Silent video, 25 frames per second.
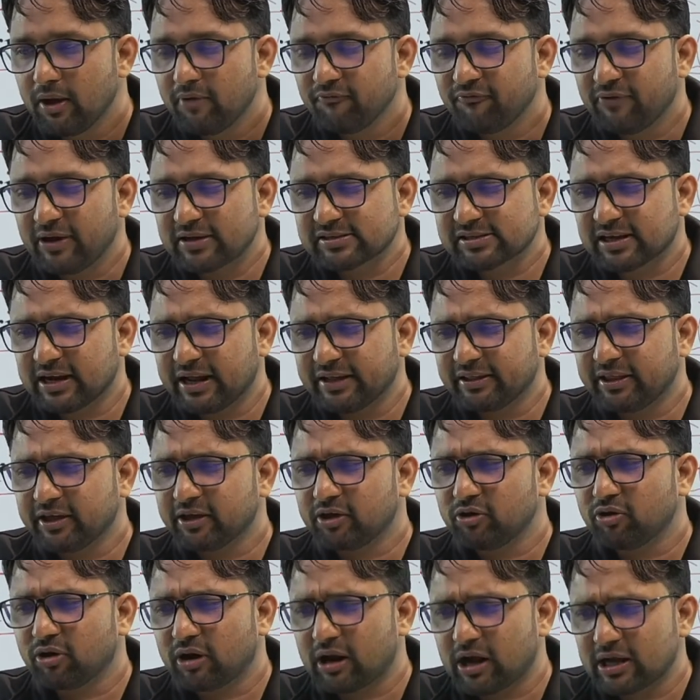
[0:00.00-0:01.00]
Faizan, I
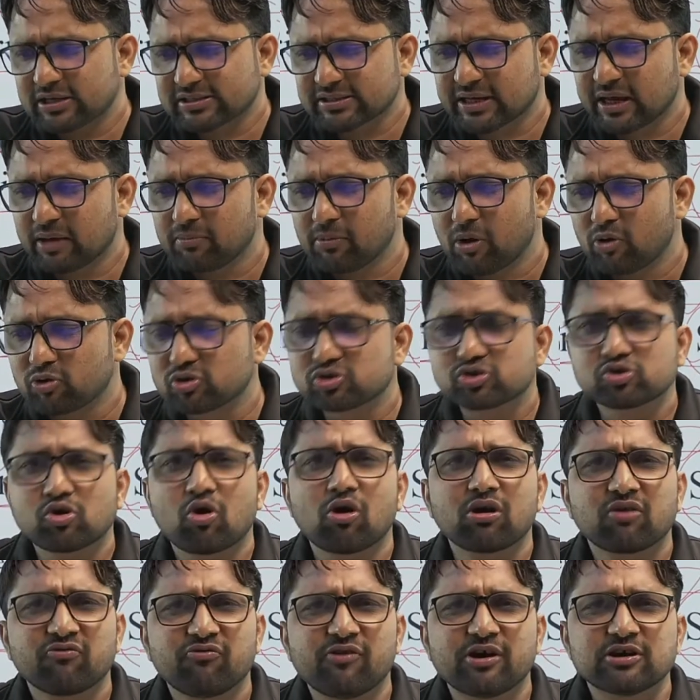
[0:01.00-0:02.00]
think you are asking about
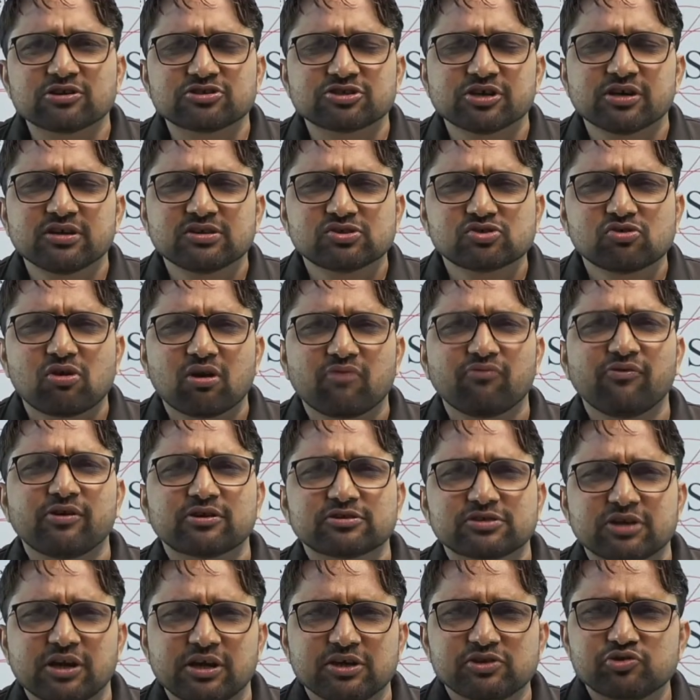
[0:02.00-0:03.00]
sort function. Sort
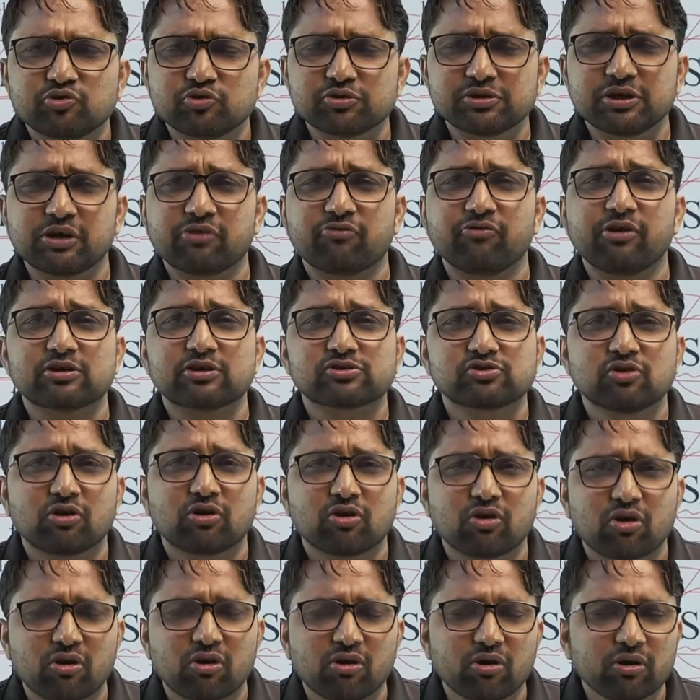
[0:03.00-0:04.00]
function is using quick
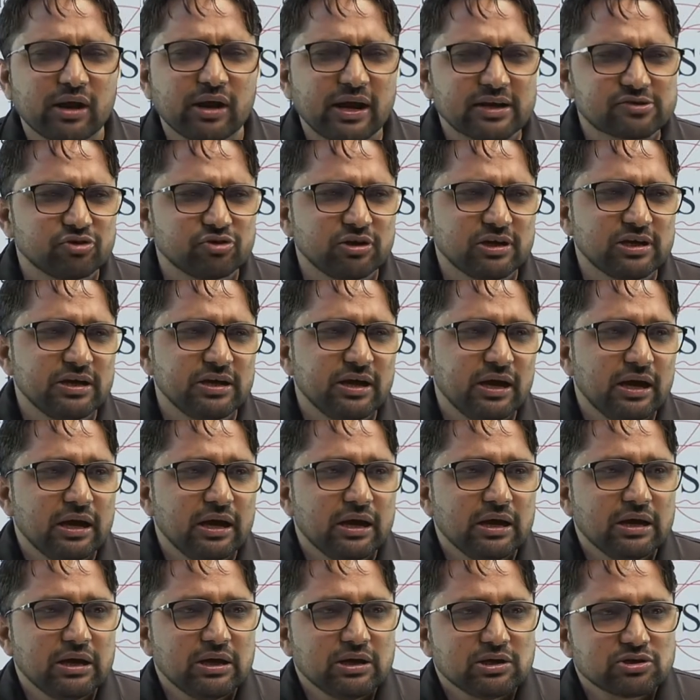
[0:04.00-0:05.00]
sort or not. Actually,
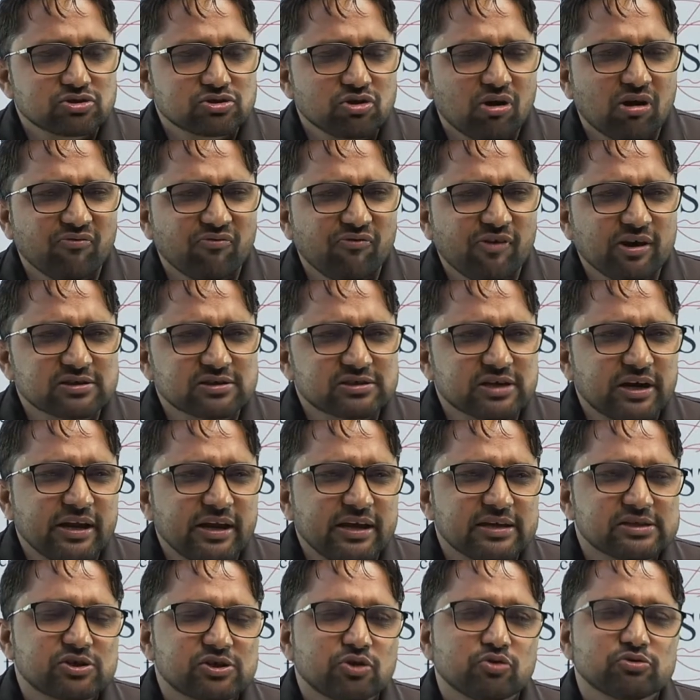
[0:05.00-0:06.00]
sort function
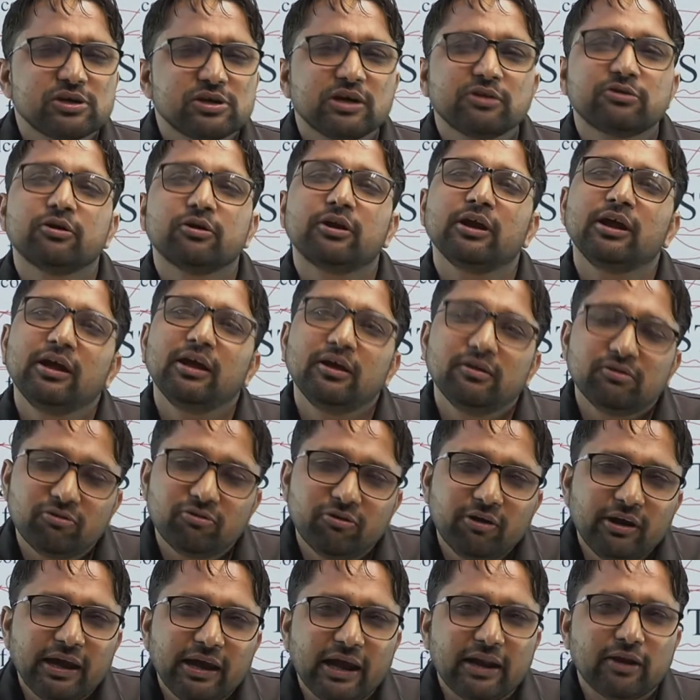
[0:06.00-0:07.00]
is using three
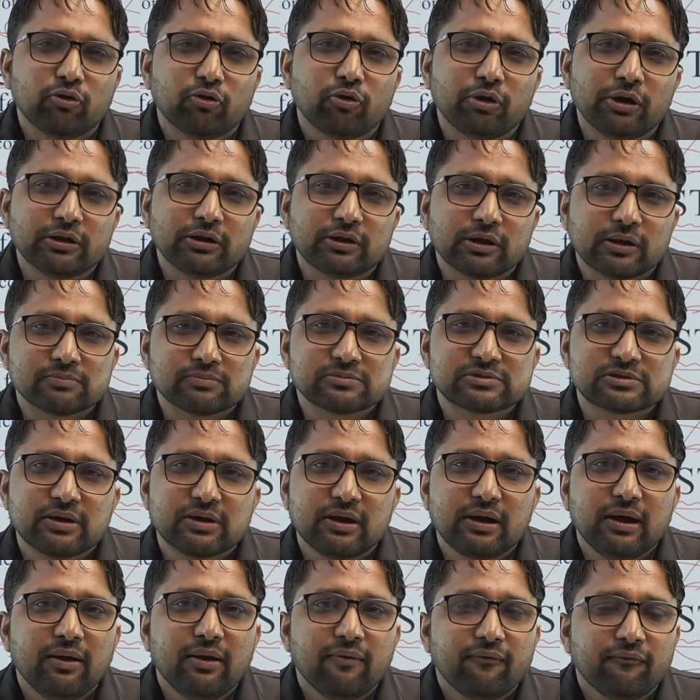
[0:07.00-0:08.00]
algorithms.
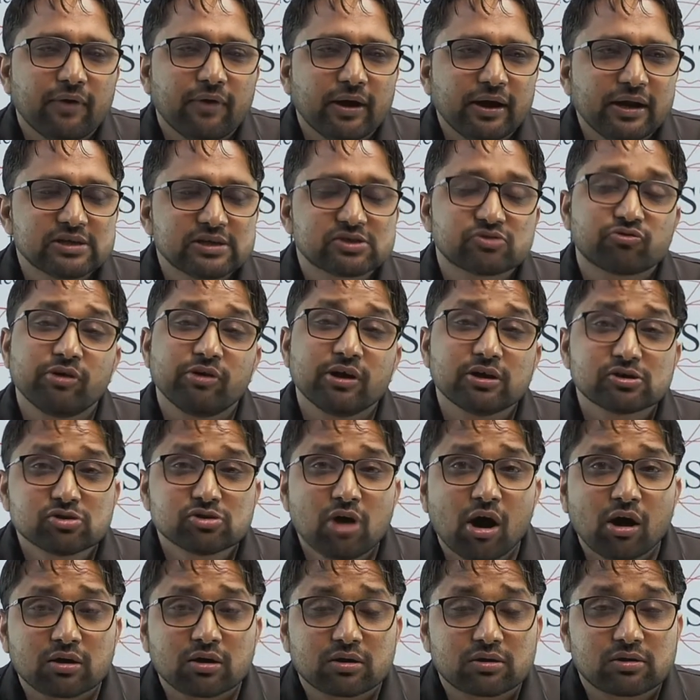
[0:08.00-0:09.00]
One is quick
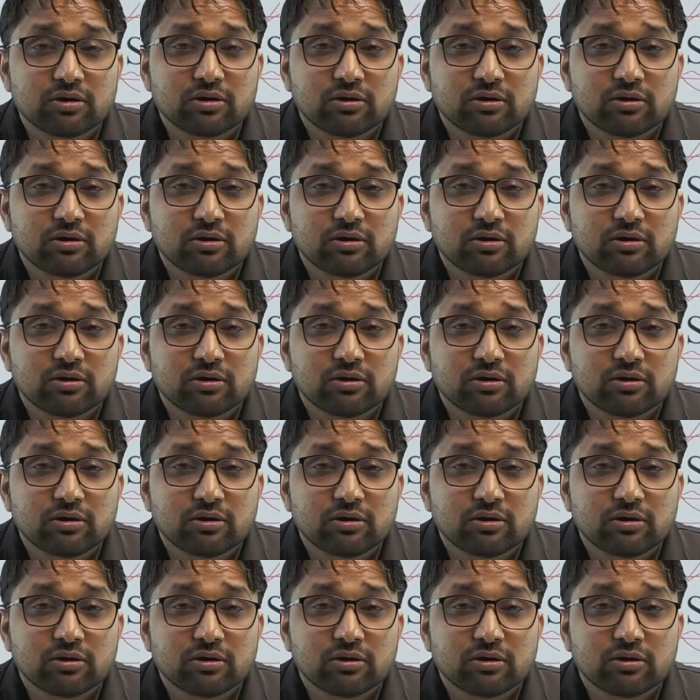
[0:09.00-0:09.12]
sort,